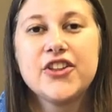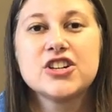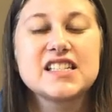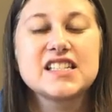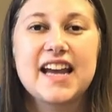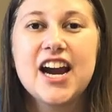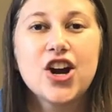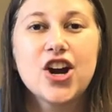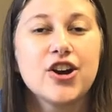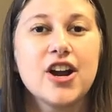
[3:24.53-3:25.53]
They're
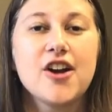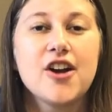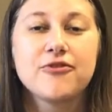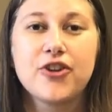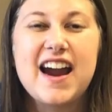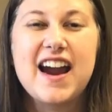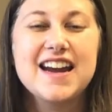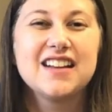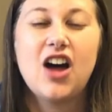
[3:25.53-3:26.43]
scared, afraid,